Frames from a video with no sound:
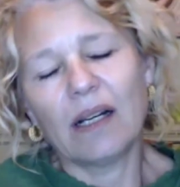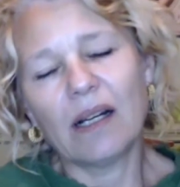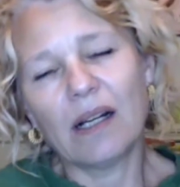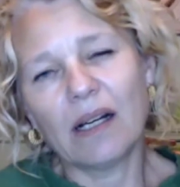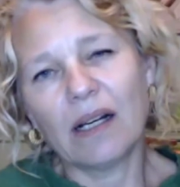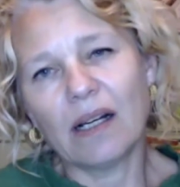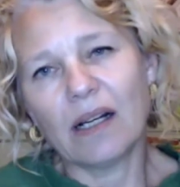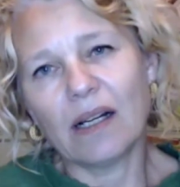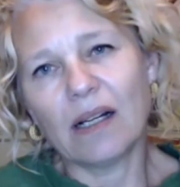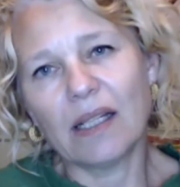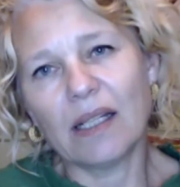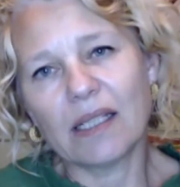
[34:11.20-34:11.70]

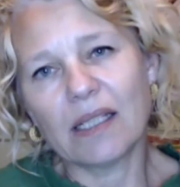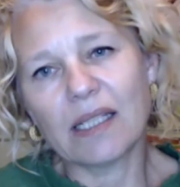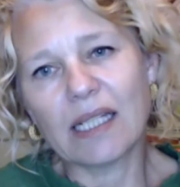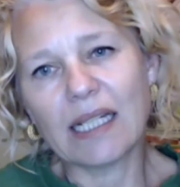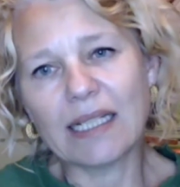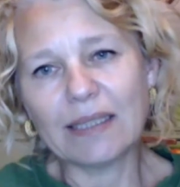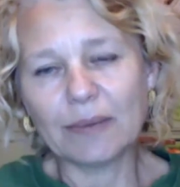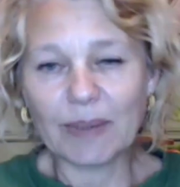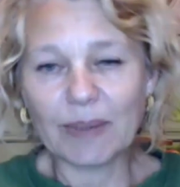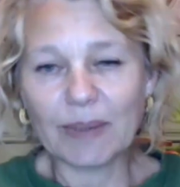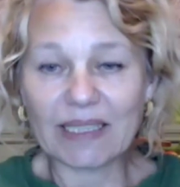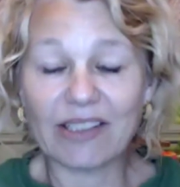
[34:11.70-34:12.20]
it's a
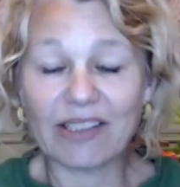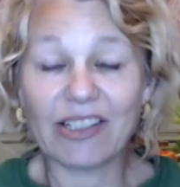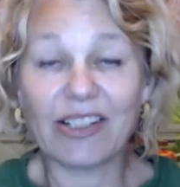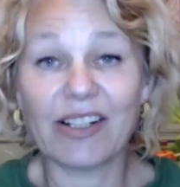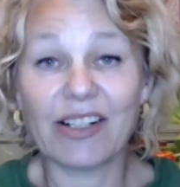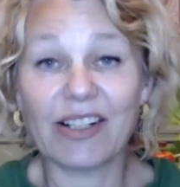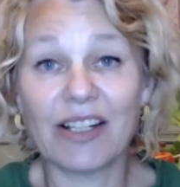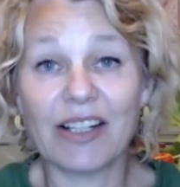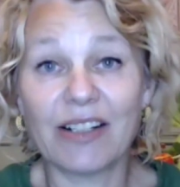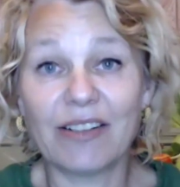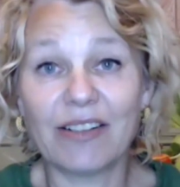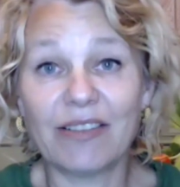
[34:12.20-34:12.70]
little bit
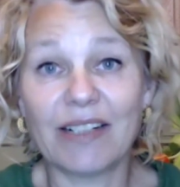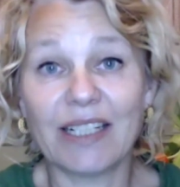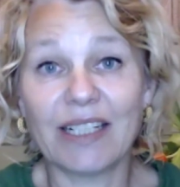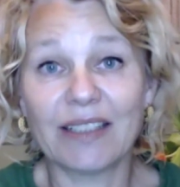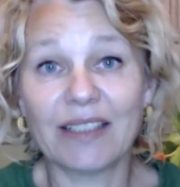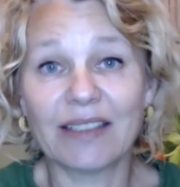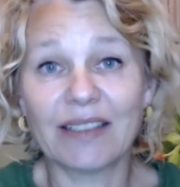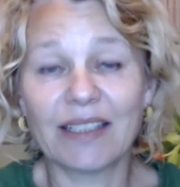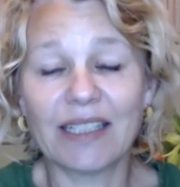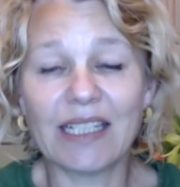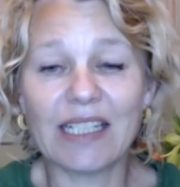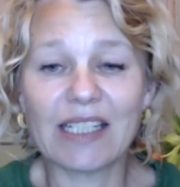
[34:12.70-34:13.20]

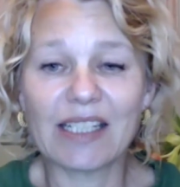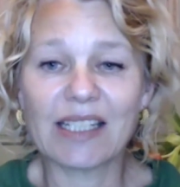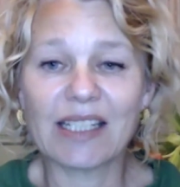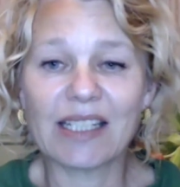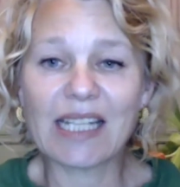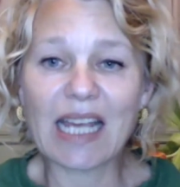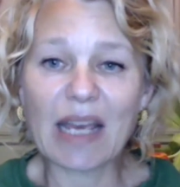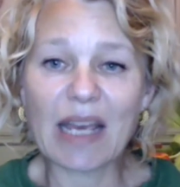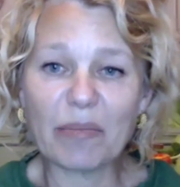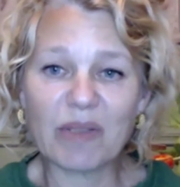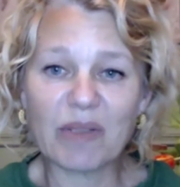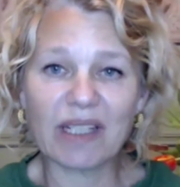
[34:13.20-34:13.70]
tiring and it's
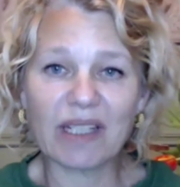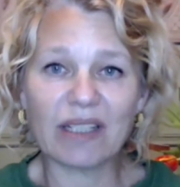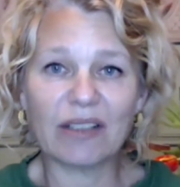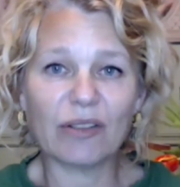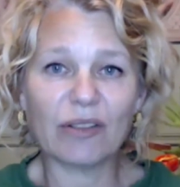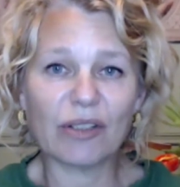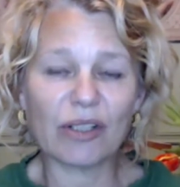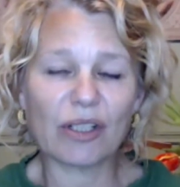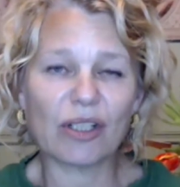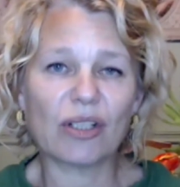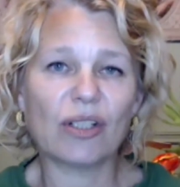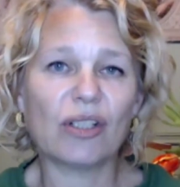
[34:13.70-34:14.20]
tempting
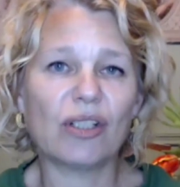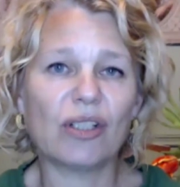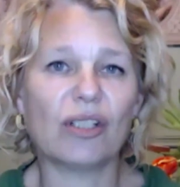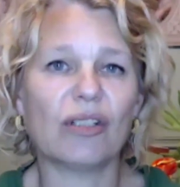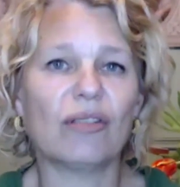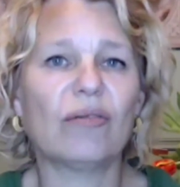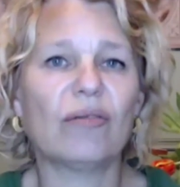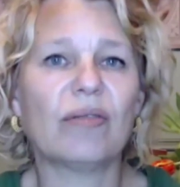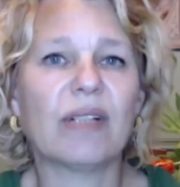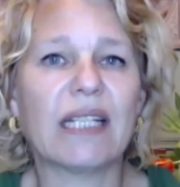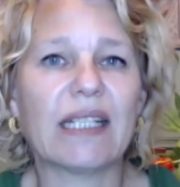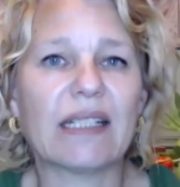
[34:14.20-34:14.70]
not to
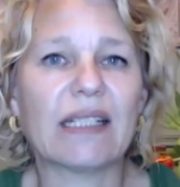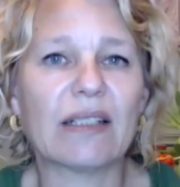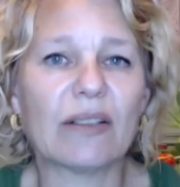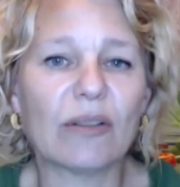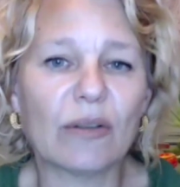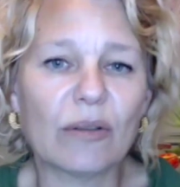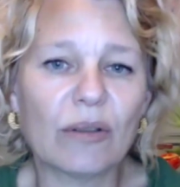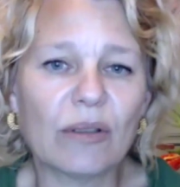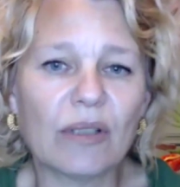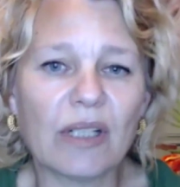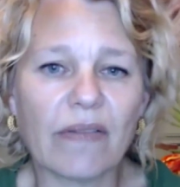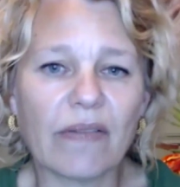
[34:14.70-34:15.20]
do it
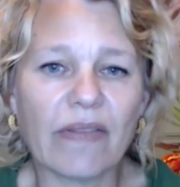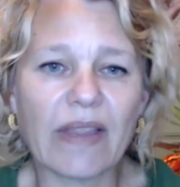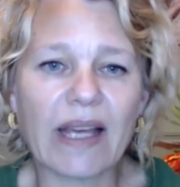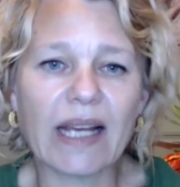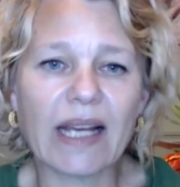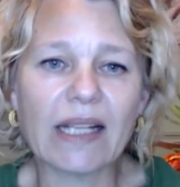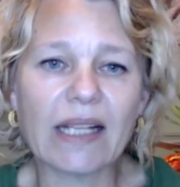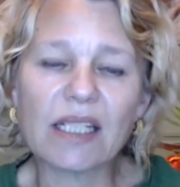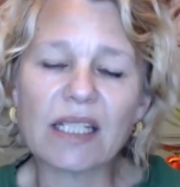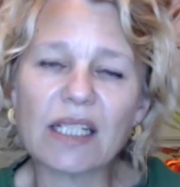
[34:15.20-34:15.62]
and all of that.